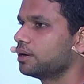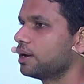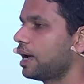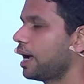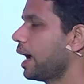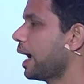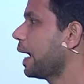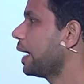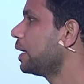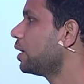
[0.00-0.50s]

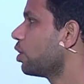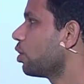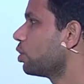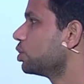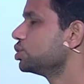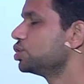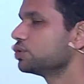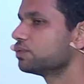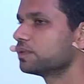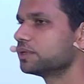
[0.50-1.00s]
and
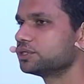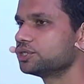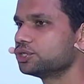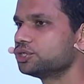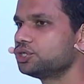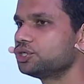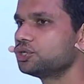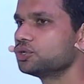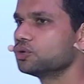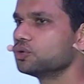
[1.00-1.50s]
launch equal to
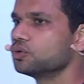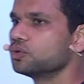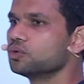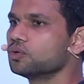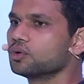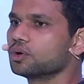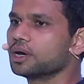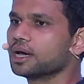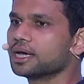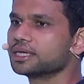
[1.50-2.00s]
true
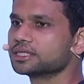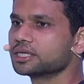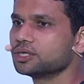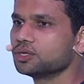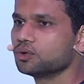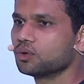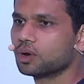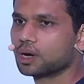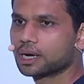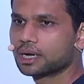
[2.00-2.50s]
as a
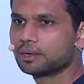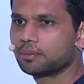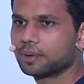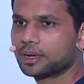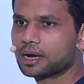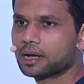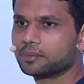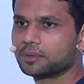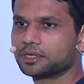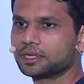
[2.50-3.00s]
URL
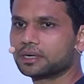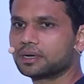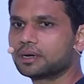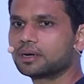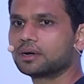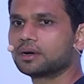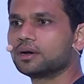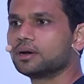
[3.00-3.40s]
parameter,